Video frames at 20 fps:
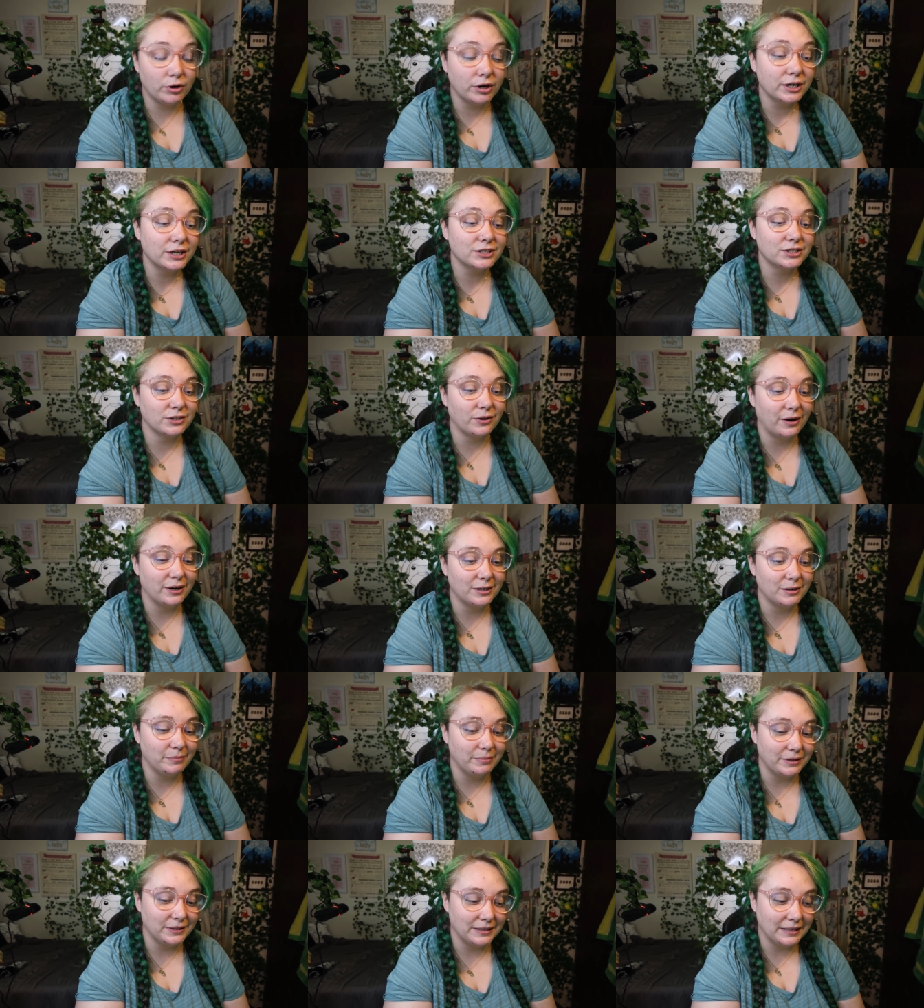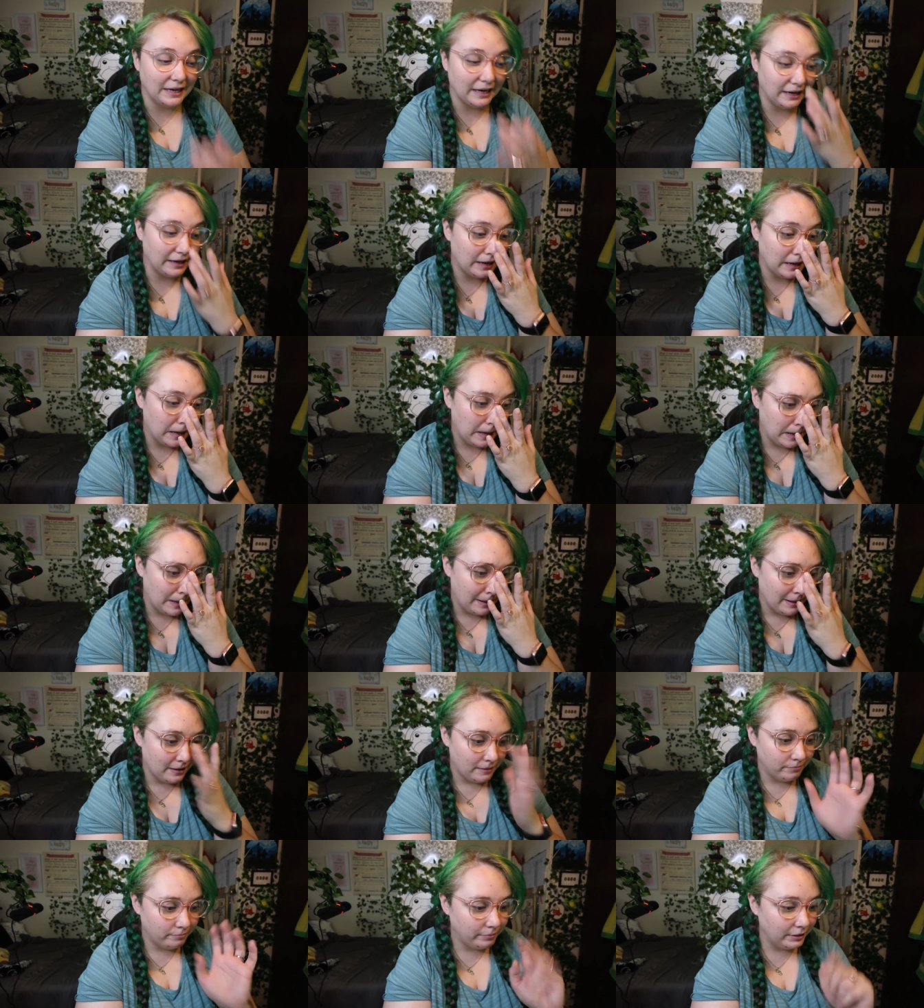working so hard to build that.
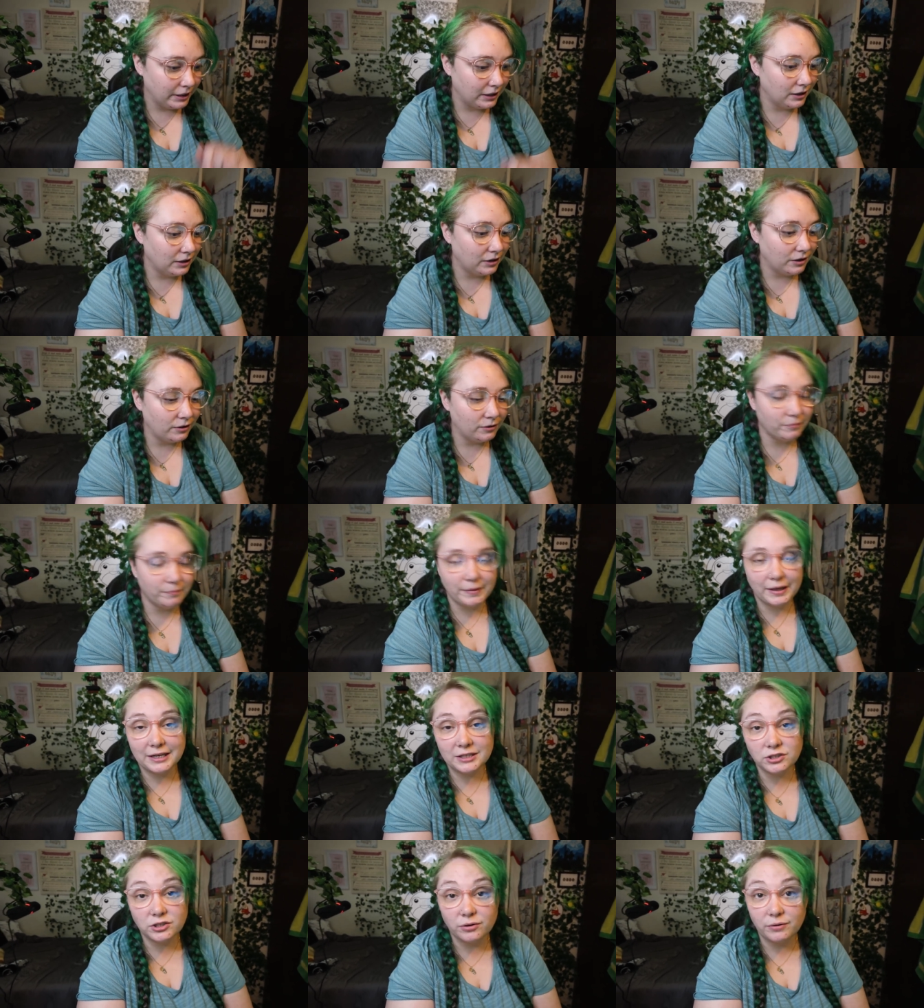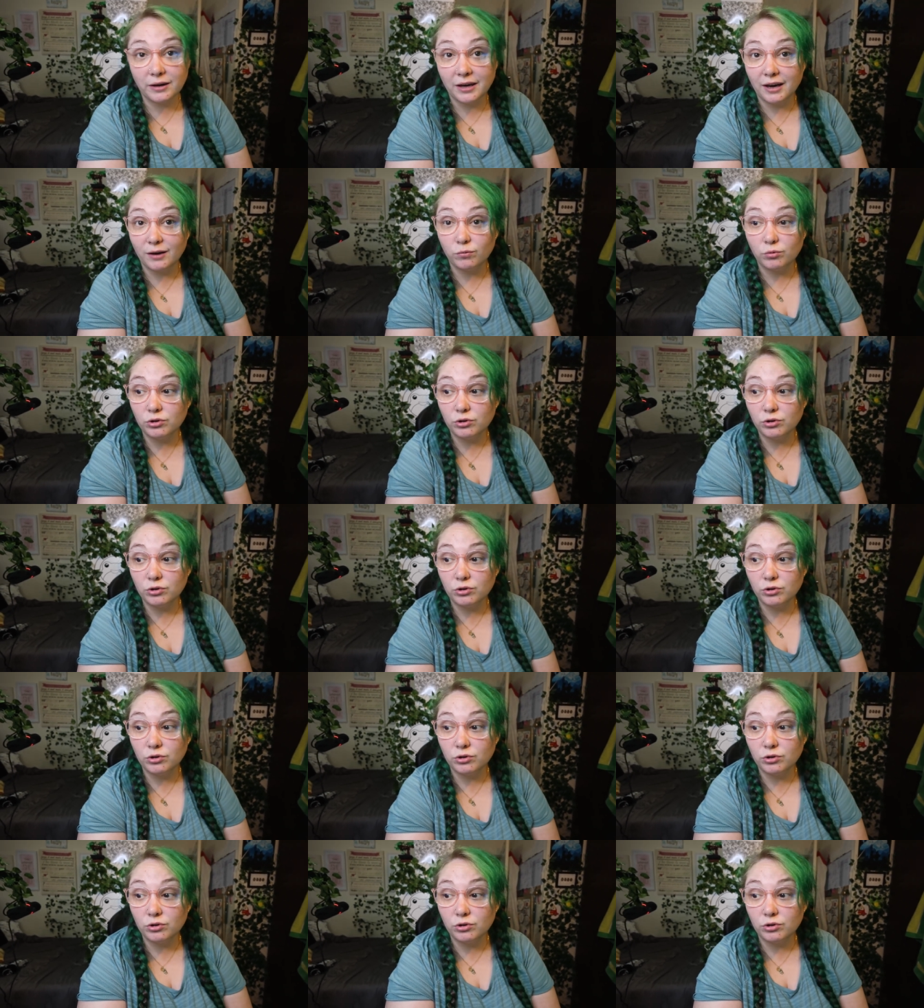But you know, it's okay,